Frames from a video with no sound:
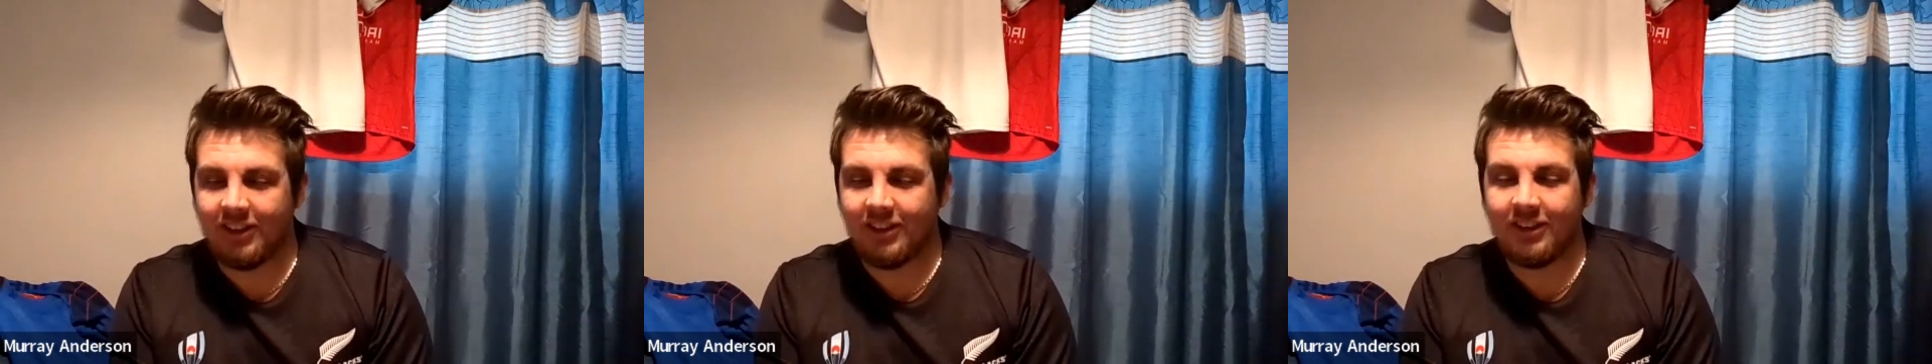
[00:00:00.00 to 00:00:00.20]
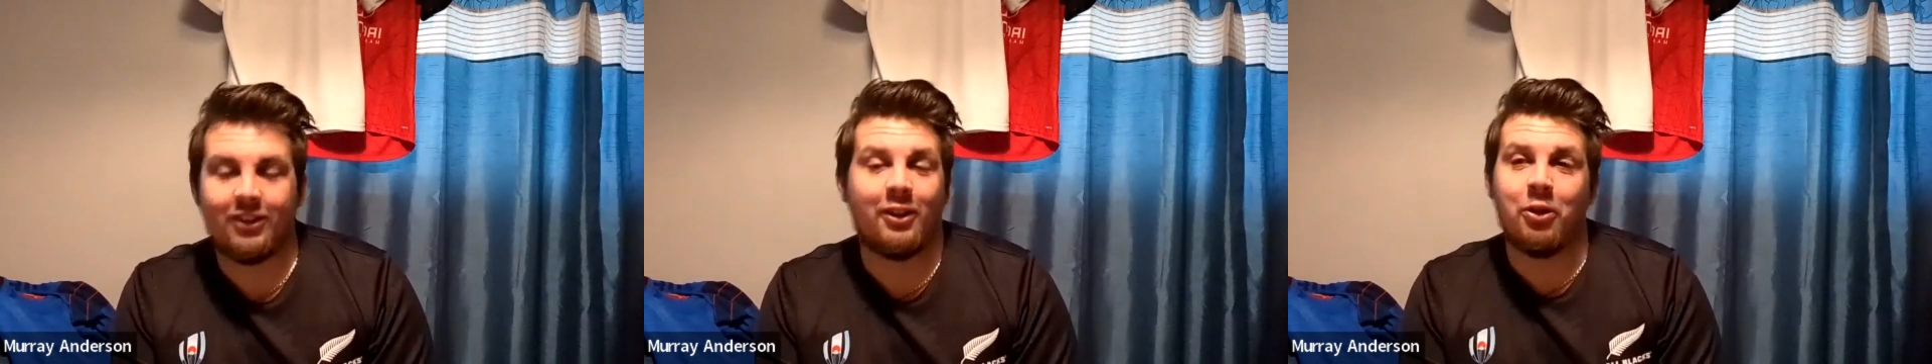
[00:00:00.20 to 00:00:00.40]

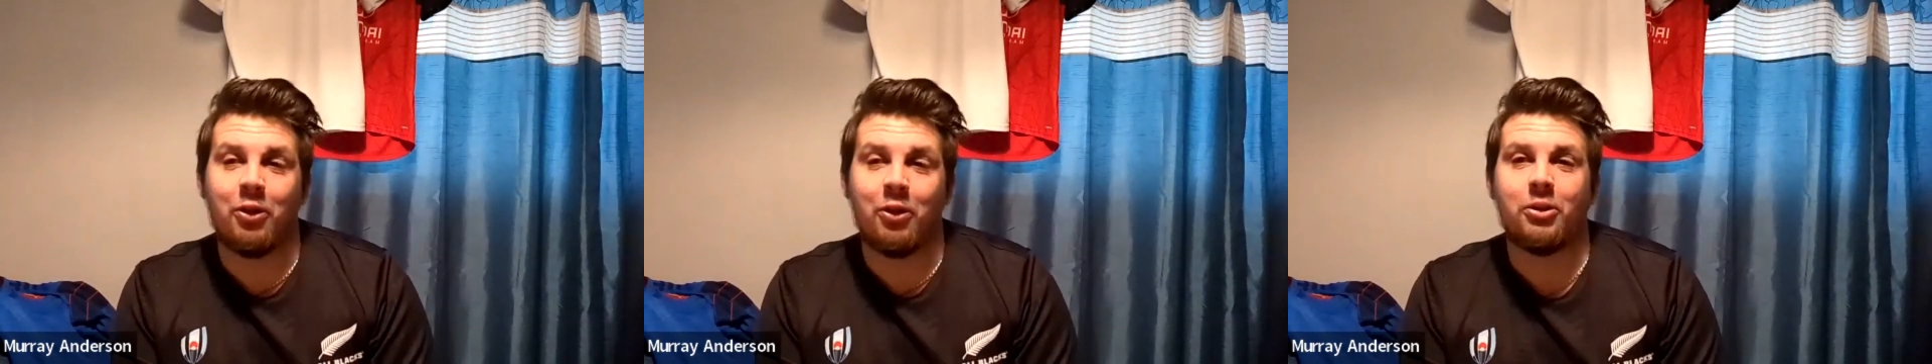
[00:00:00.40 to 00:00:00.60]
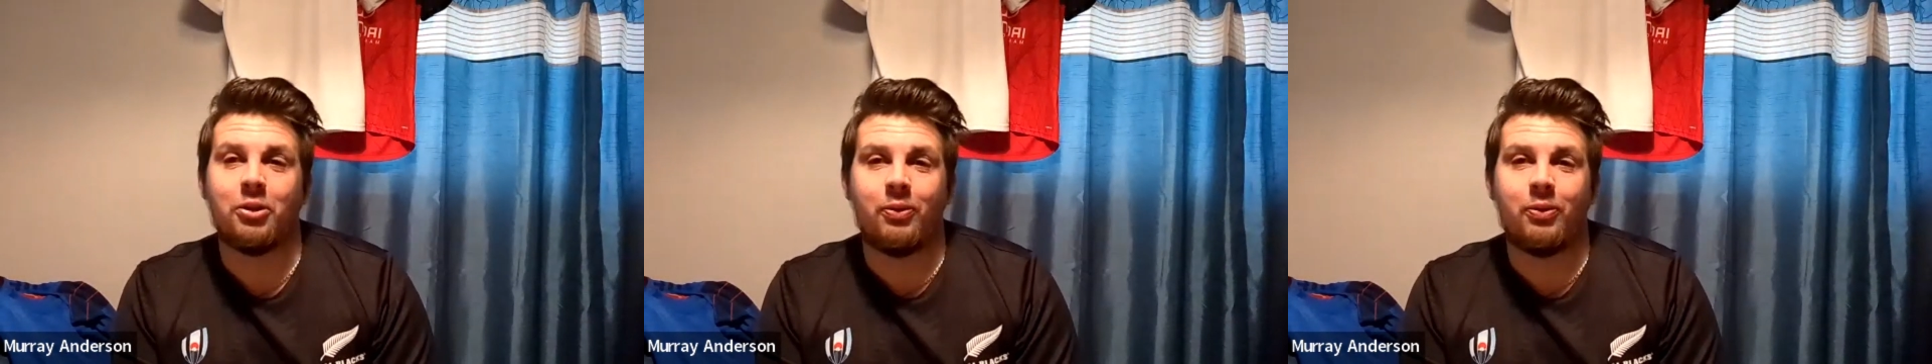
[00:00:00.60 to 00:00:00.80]
So I
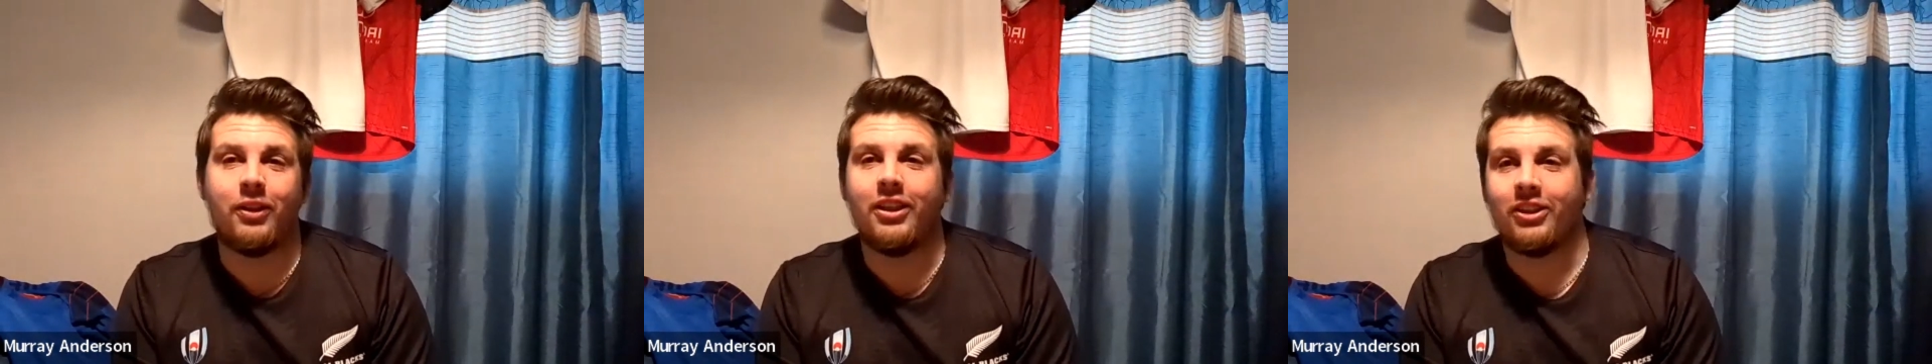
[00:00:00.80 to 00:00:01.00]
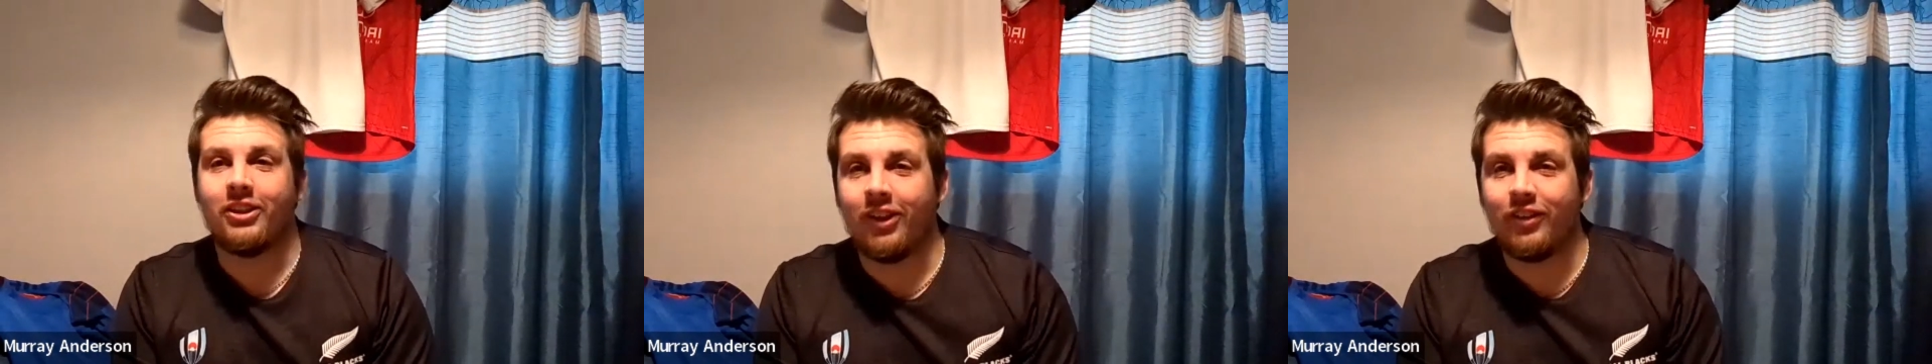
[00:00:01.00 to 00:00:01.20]
washed the
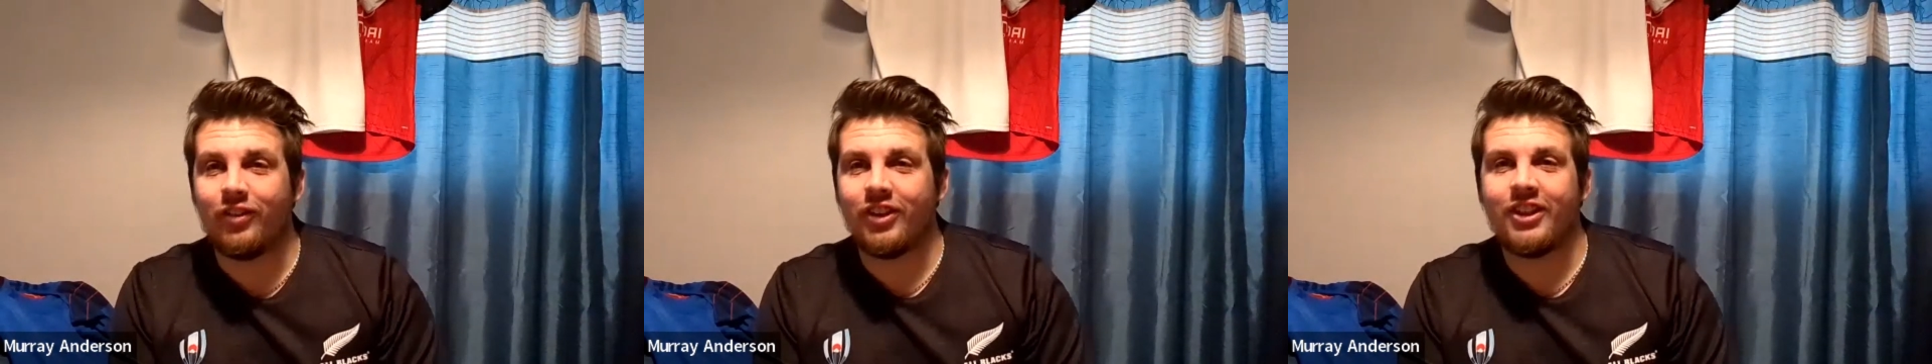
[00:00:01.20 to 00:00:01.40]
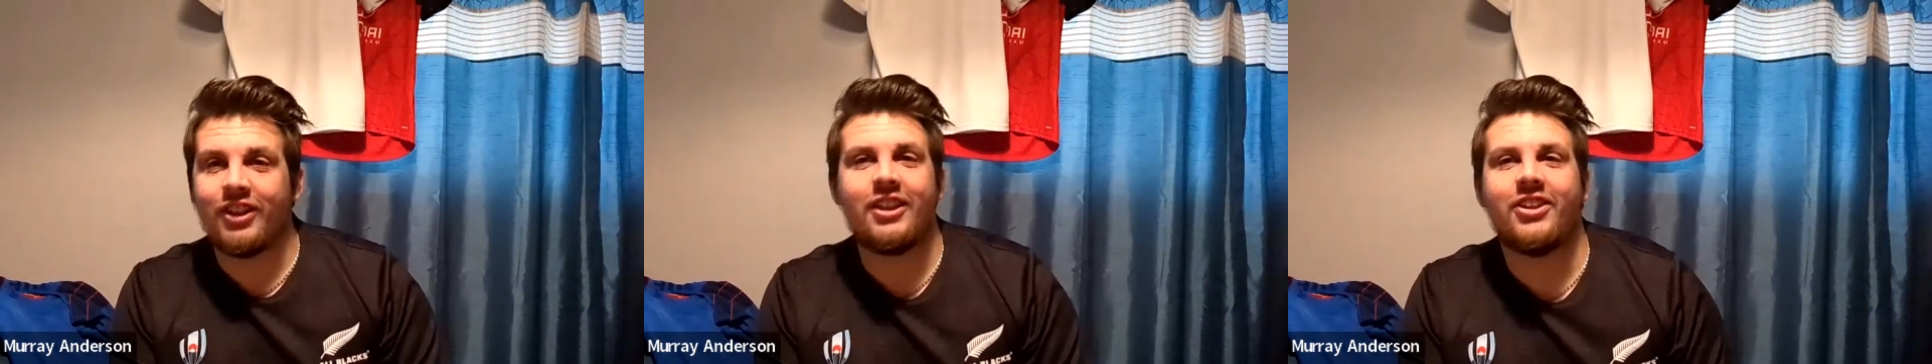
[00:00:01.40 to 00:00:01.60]
plates and left
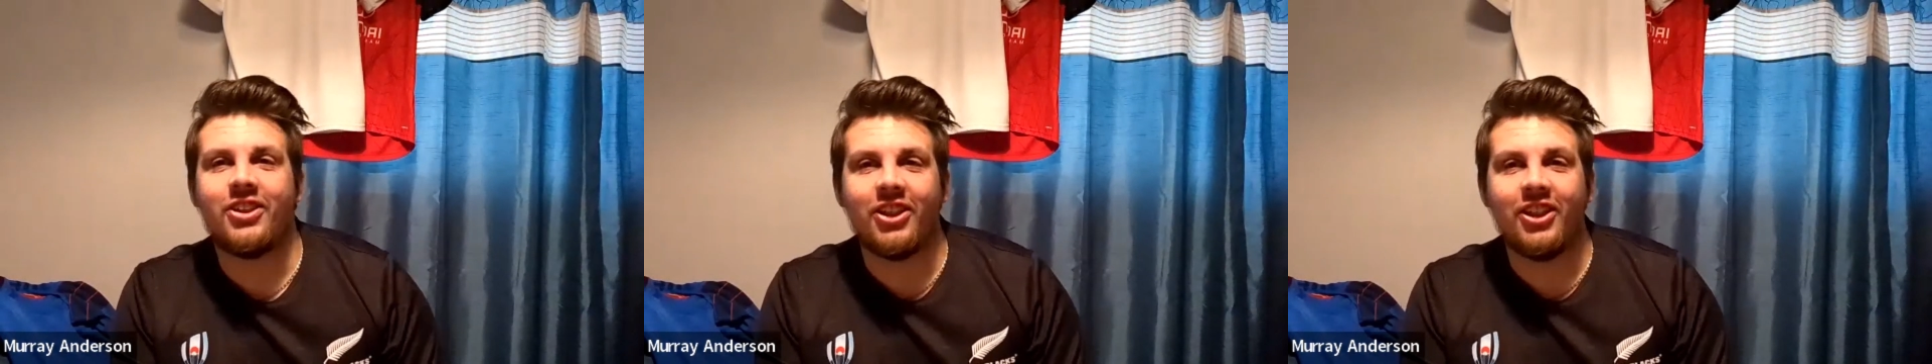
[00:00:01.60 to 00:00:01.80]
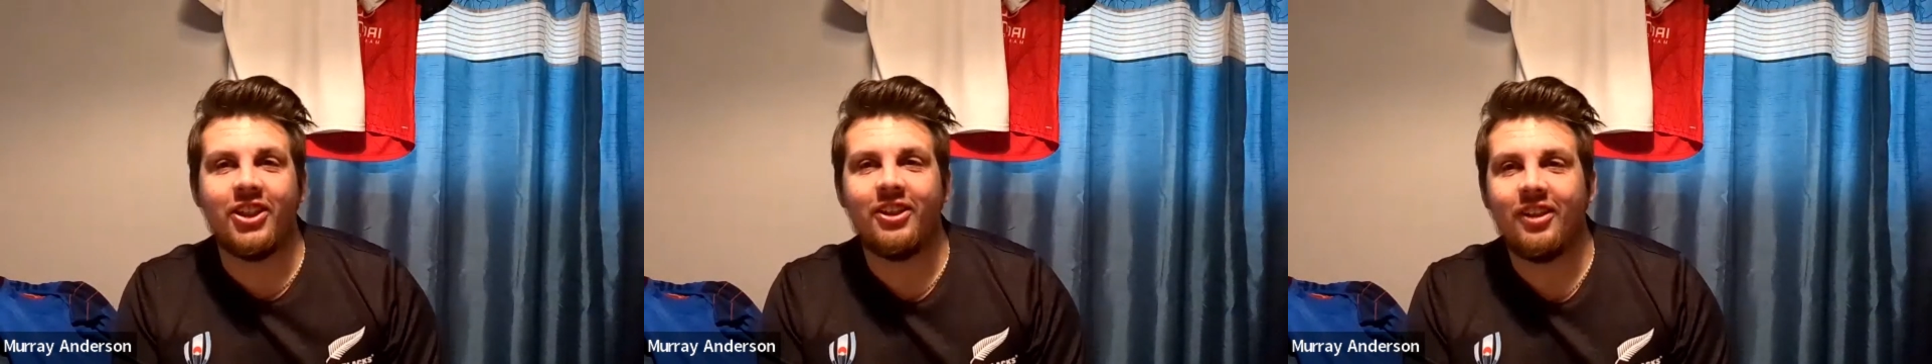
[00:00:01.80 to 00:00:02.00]
the
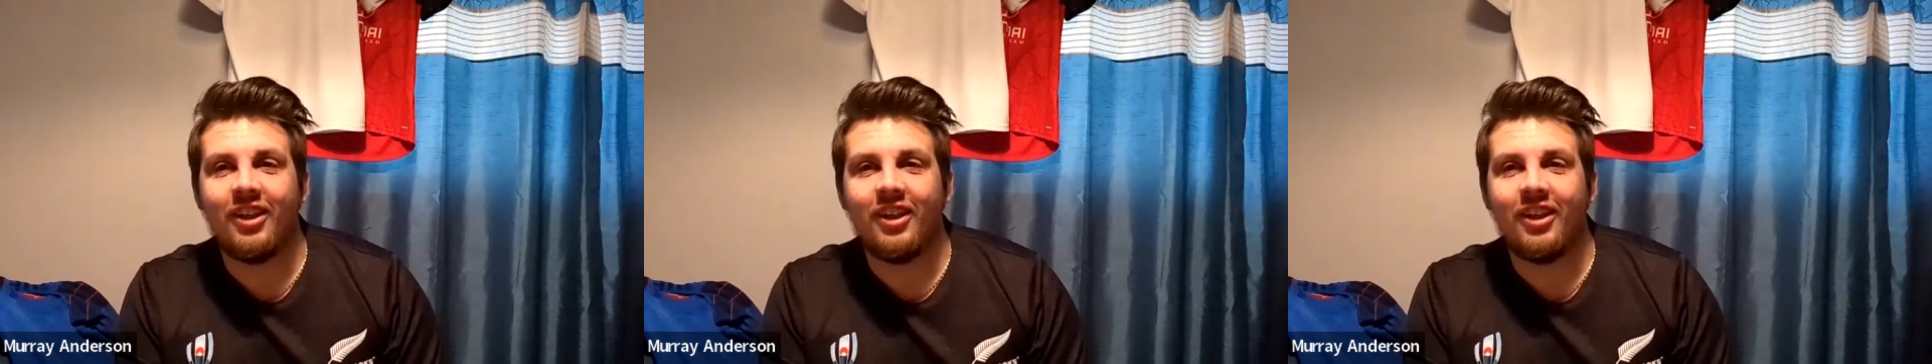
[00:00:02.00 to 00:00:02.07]
cutlery.